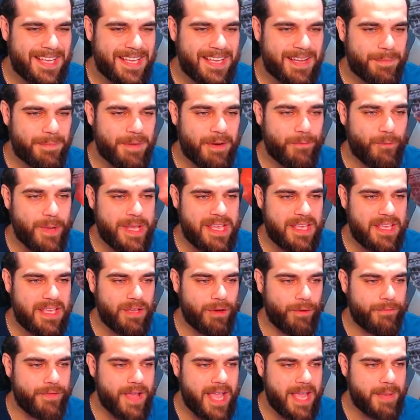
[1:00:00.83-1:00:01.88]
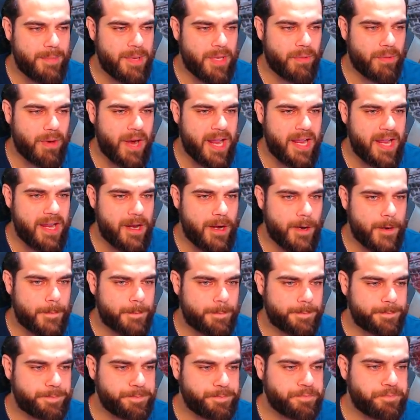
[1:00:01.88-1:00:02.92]
But if we can kill Fabian right here,
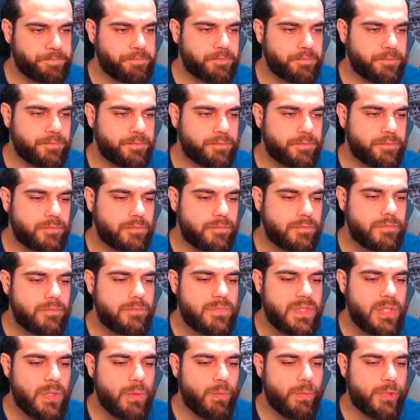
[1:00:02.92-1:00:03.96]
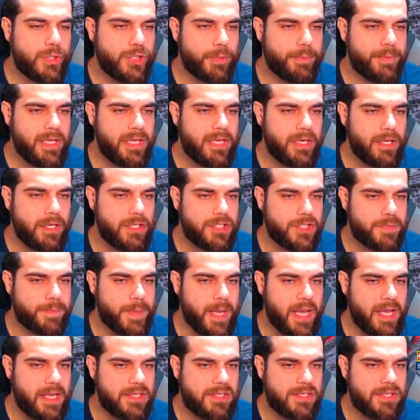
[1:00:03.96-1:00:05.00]
we should be in a good
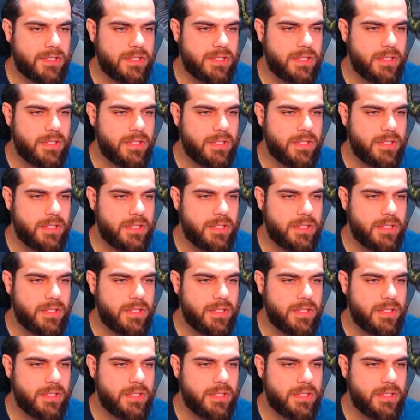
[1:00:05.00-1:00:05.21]
space.